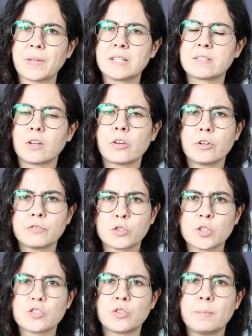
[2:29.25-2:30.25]
It's a lot of
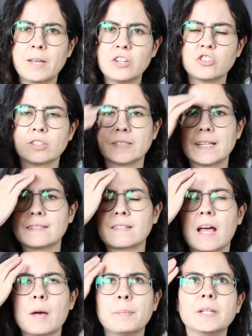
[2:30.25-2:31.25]
transformation that is
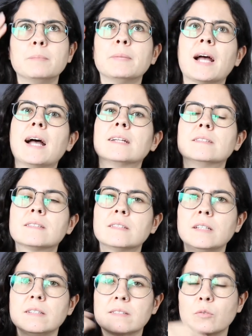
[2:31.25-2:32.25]
happening behind the
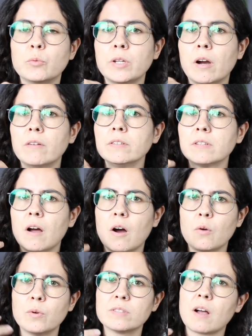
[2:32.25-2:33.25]
scenes, and we aren't
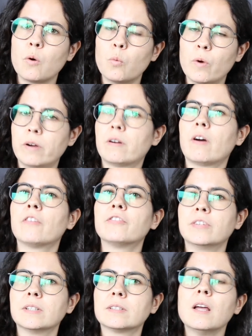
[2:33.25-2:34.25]
always aware of
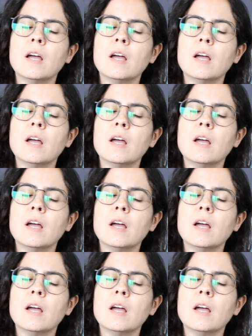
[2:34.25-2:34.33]
it.